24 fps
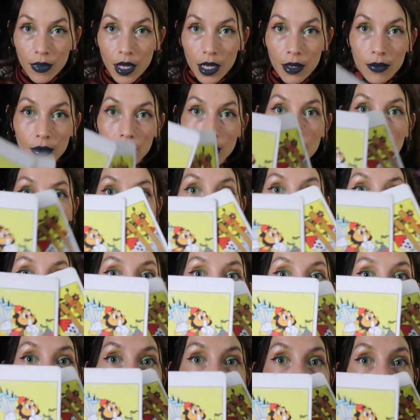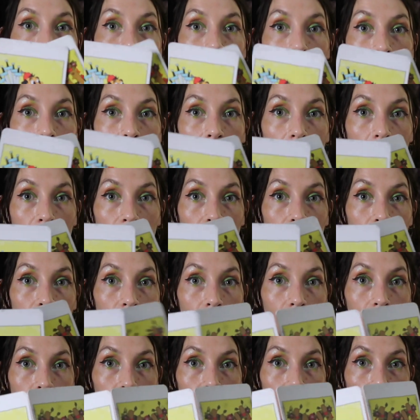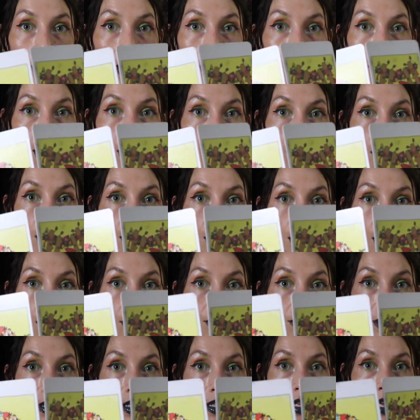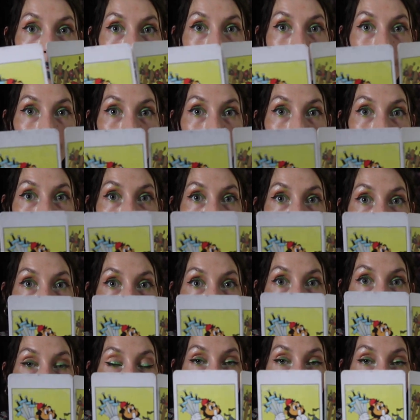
Maybe you're letting loose. I think I've said that. I keep on looking